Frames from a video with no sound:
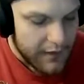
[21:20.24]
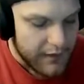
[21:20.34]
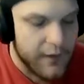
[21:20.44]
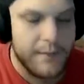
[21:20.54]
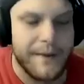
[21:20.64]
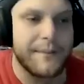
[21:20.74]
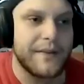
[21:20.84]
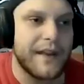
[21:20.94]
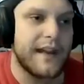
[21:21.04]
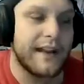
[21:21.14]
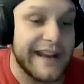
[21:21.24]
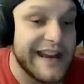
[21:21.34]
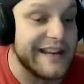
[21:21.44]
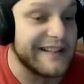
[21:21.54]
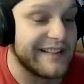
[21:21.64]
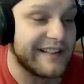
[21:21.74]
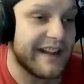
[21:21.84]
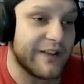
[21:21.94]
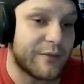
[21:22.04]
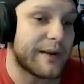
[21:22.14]
The only people that like Easy's
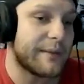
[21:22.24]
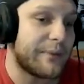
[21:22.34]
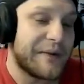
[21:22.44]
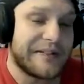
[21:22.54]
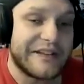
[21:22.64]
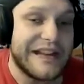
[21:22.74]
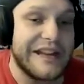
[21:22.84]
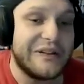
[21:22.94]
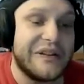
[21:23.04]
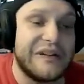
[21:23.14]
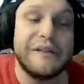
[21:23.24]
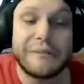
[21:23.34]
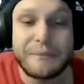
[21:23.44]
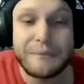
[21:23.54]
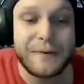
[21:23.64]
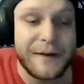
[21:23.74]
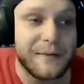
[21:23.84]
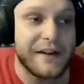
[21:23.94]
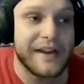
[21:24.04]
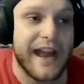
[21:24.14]
got 3 points. Like he's pretty
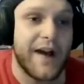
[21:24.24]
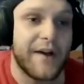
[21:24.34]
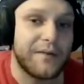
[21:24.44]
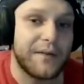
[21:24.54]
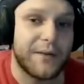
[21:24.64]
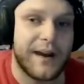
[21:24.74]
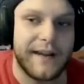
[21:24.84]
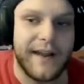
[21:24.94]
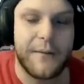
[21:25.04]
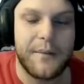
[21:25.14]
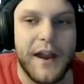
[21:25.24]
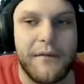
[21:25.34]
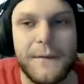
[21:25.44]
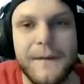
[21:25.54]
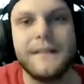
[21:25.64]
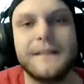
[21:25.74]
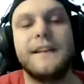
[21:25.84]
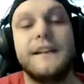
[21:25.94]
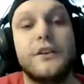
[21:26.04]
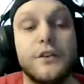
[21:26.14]
much out of it right now. But everyone else
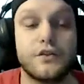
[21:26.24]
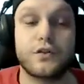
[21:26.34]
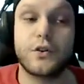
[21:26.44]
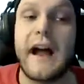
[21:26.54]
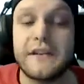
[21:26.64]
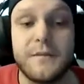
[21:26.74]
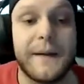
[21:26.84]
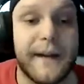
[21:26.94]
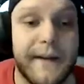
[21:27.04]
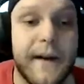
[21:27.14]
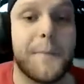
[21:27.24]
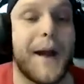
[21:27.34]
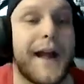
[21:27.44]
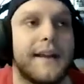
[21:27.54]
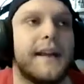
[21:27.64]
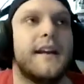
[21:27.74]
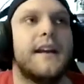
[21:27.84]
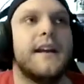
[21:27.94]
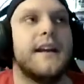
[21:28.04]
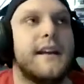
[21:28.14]
could try to make a comeback
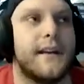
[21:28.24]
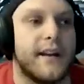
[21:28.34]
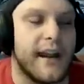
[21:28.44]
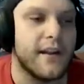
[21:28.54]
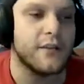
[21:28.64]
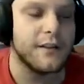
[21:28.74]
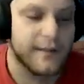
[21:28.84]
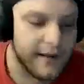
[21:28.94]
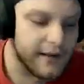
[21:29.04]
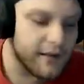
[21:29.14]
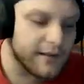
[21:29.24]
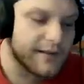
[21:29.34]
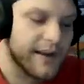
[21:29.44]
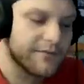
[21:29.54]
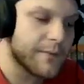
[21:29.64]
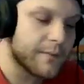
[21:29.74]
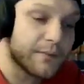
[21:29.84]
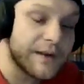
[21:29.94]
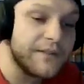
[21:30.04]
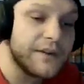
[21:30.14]
here. And it looks like from the
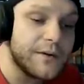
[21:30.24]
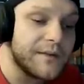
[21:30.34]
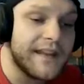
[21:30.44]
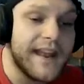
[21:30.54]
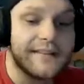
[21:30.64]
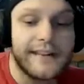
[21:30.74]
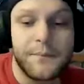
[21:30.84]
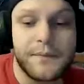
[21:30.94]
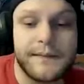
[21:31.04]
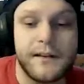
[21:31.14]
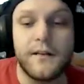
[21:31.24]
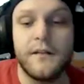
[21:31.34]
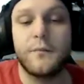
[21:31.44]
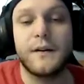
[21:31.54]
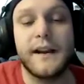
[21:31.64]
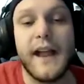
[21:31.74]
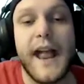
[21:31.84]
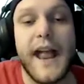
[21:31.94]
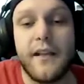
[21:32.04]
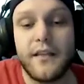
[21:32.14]
preview in the next episode,
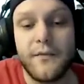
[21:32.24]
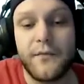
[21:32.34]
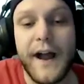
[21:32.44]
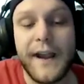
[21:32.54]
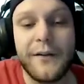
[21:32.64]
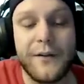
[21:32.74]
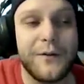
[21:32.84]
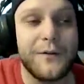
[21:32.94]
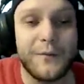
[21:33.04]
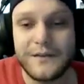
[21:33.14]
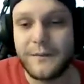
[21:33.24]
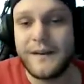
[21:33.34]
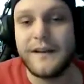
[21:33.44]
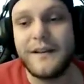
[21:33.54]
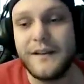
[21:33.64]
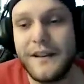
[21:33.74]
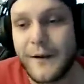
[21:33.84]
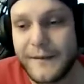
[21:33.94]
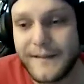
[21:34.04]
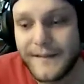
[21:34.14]
the final, which will be
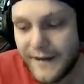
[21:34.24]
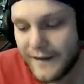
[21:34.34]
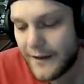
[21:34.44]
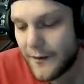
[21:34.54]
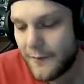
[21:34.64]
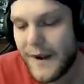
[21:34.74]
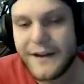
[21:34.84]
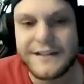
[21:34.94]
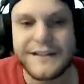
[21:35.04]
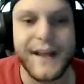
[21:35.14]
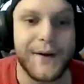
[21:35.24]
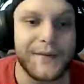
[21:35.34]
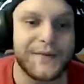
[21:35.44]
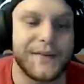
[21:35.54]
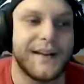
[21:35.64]
by yourself.